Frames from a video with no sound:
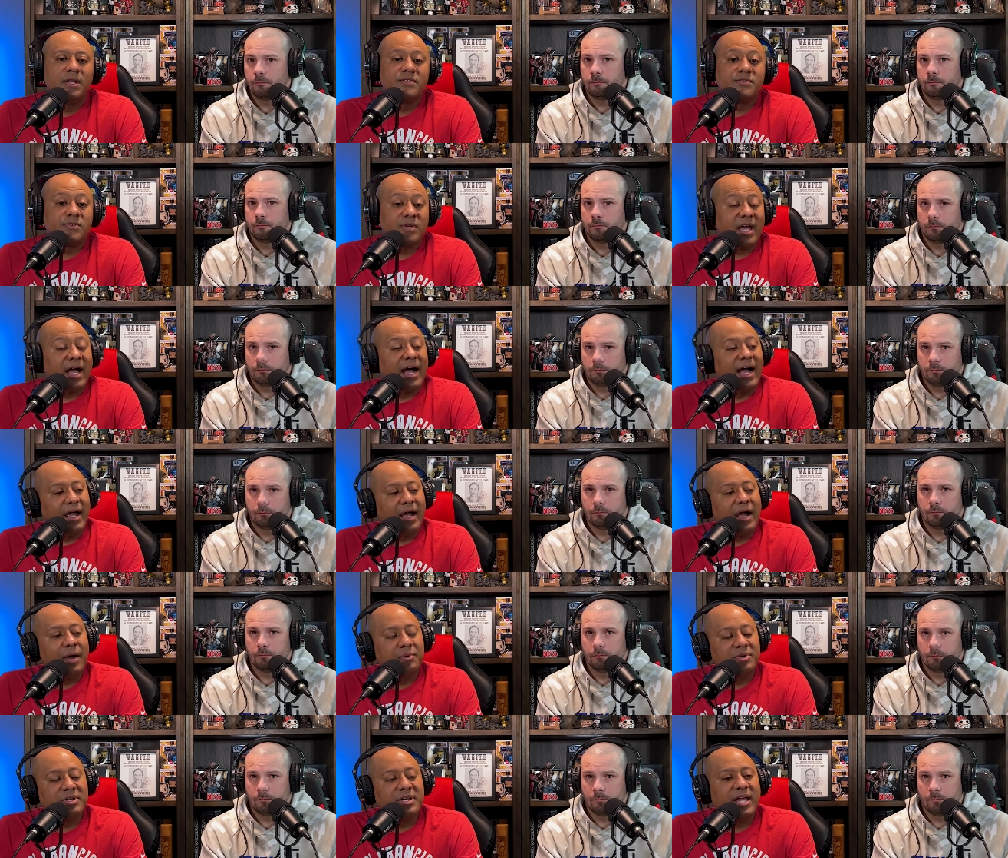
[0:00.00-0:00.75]
Speaker 1: So yeah,
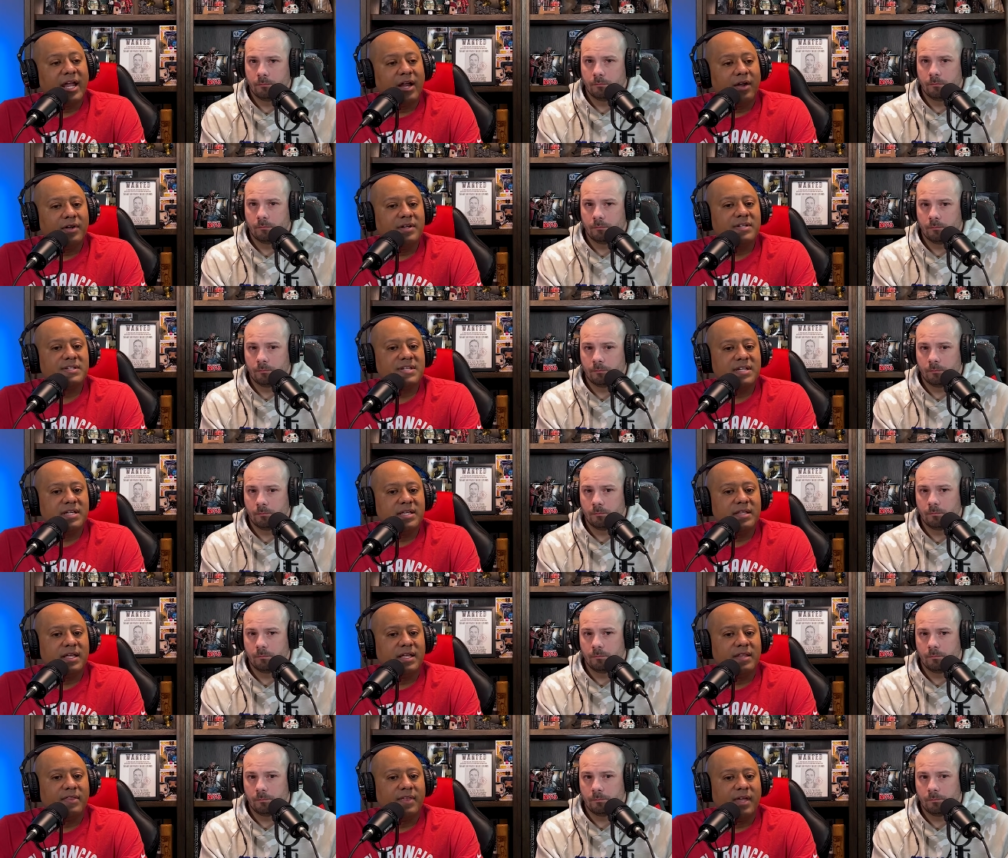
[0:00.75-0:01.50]
I, I would
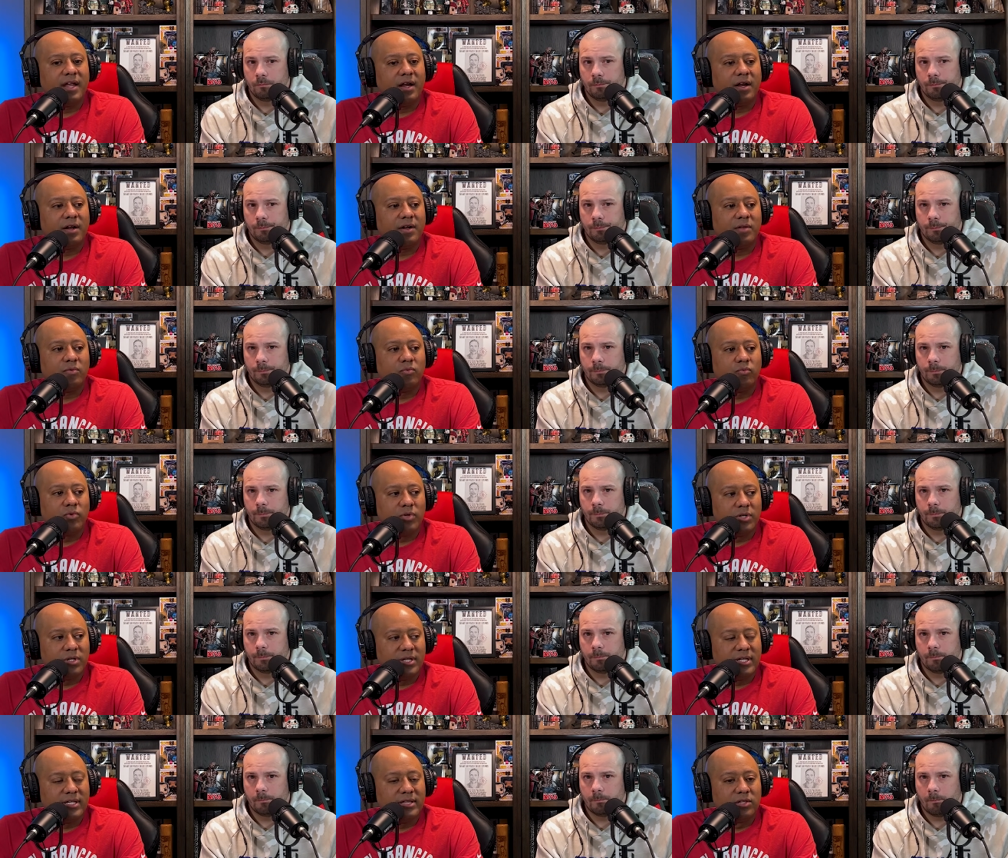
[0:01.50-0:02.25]
guarantee that they're going to
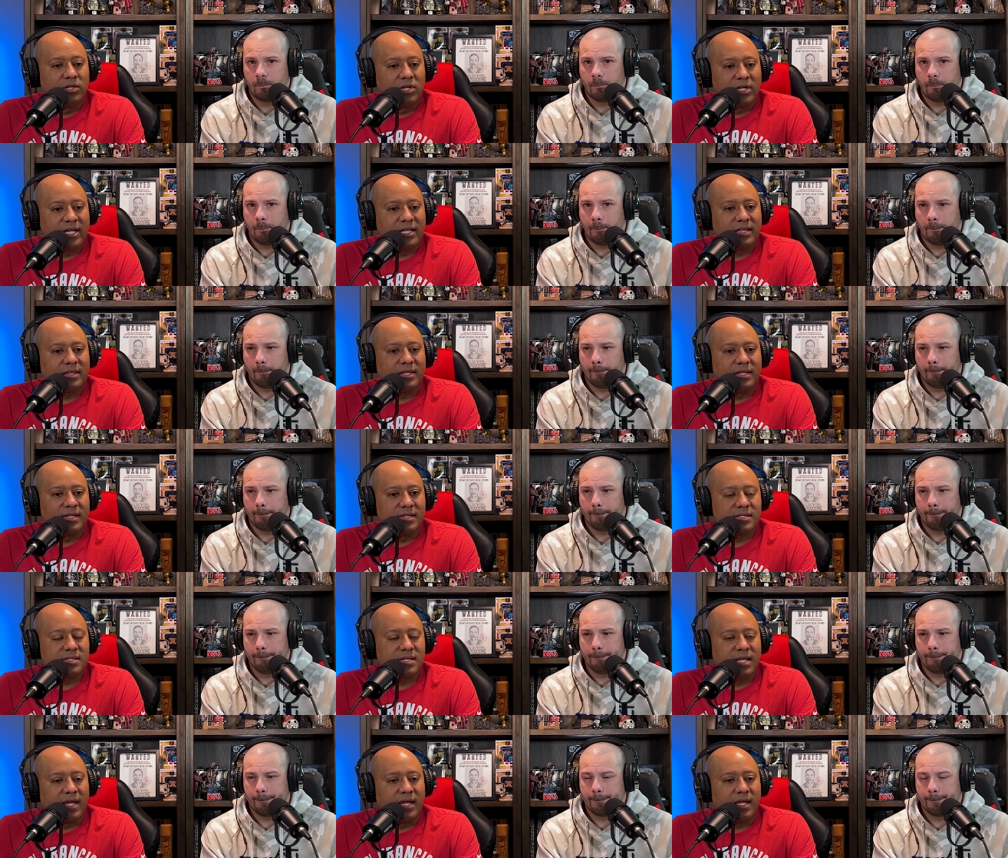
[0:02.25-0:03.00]
really look at
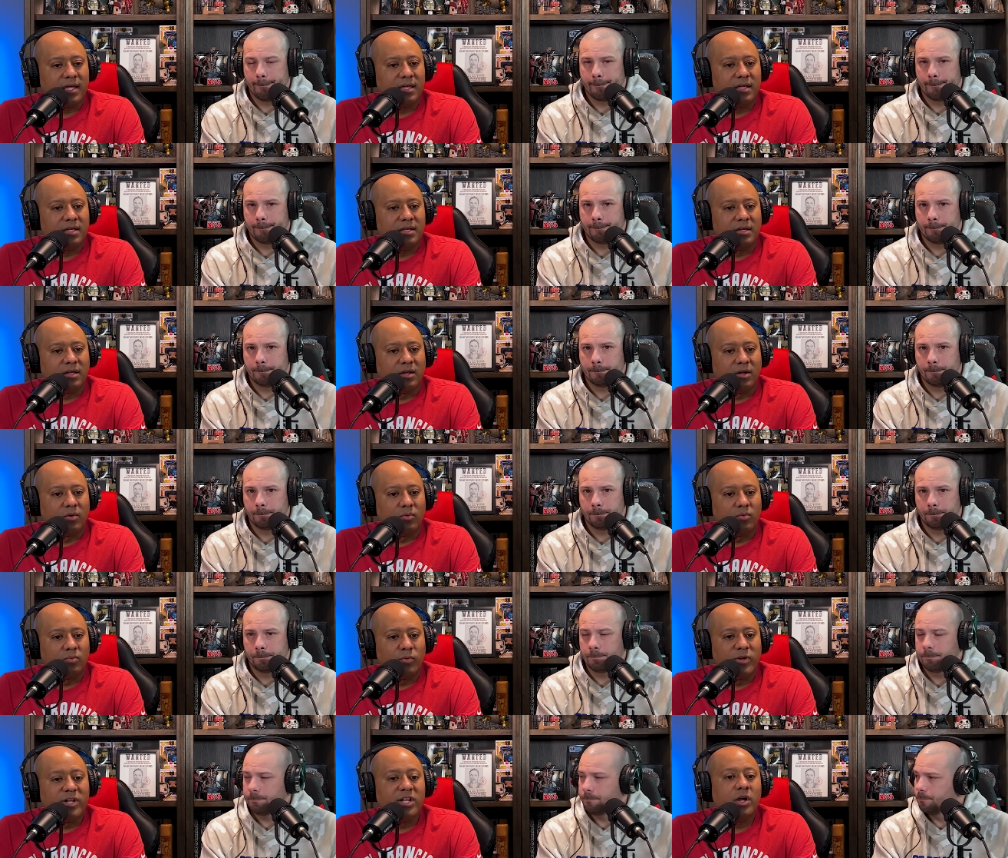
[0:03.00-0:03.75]
this like, you
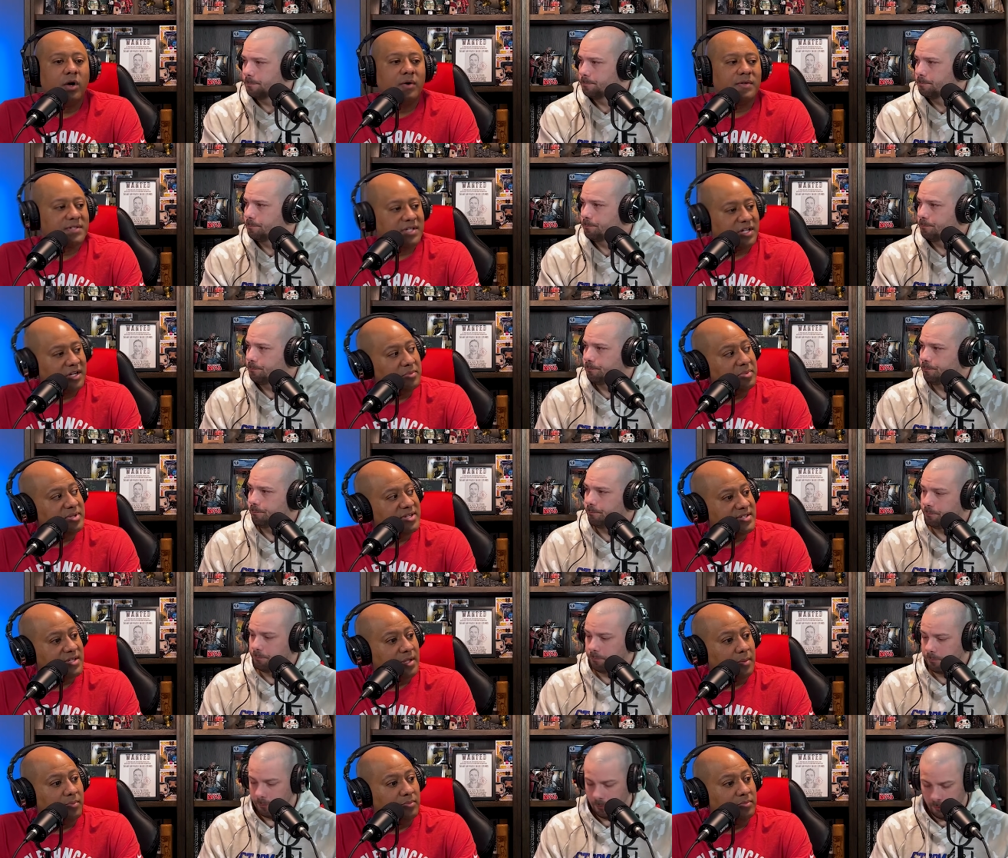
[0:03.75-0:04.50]
know, we know it's going to
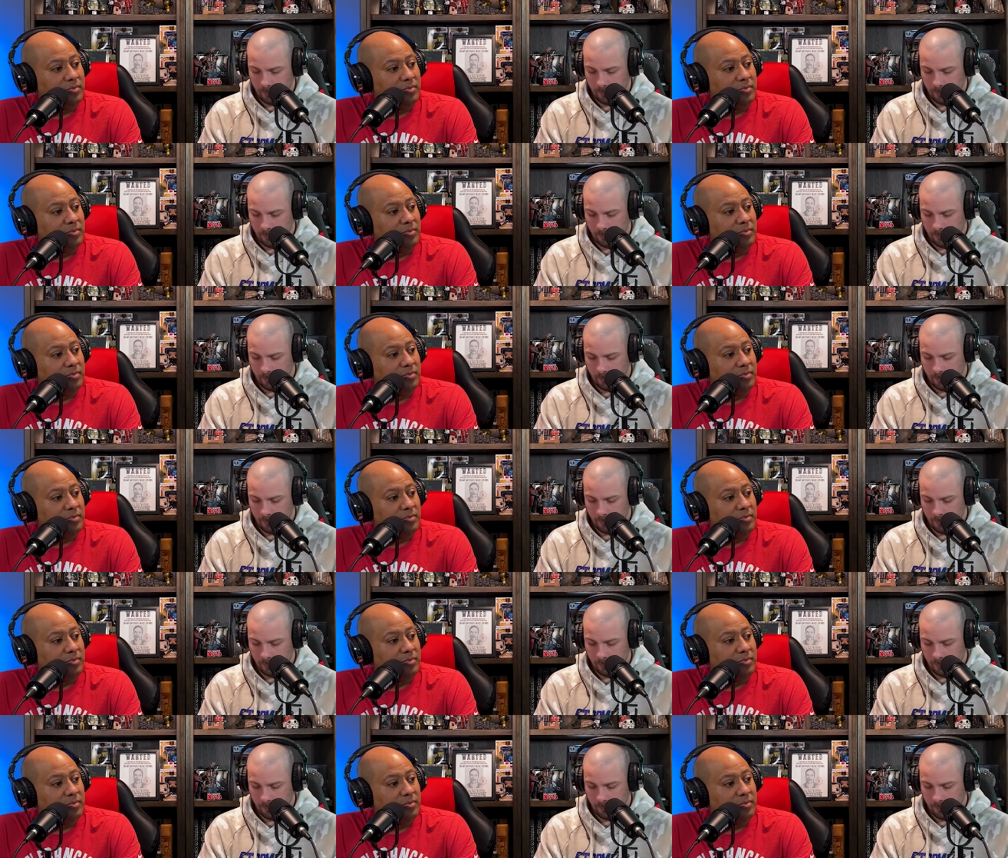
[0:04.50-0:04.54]
be some,